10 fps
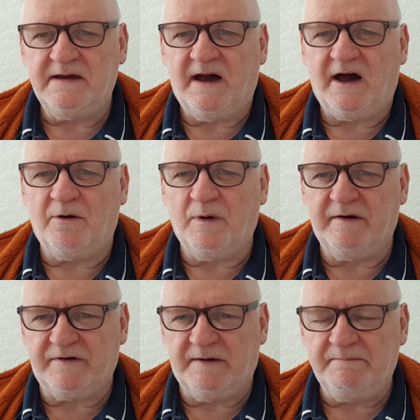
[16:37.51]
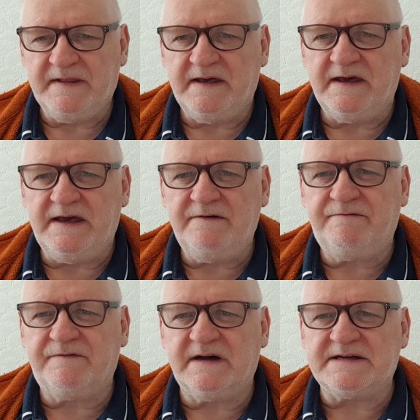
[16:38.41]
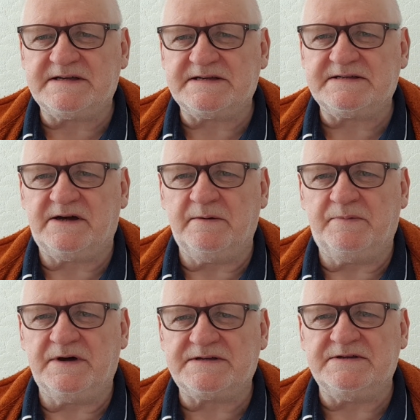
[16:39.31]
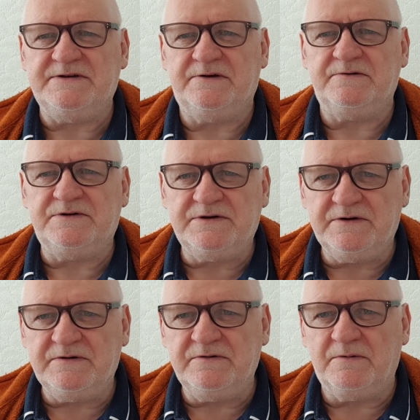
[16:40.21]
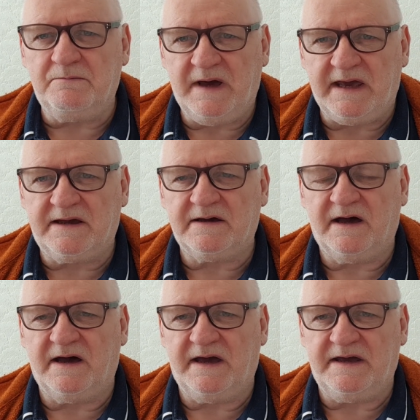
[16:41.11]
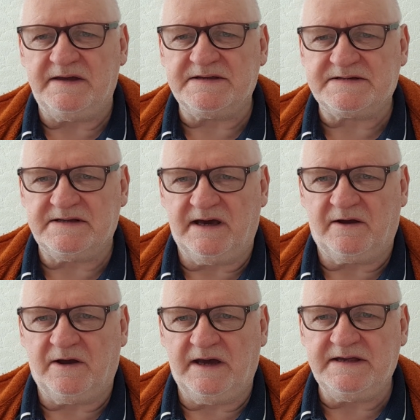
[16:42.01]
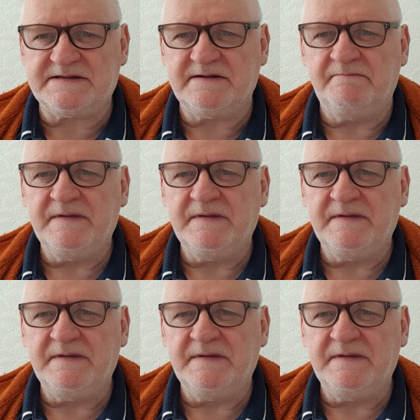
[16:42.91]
However, if as a site person you do make a staircase,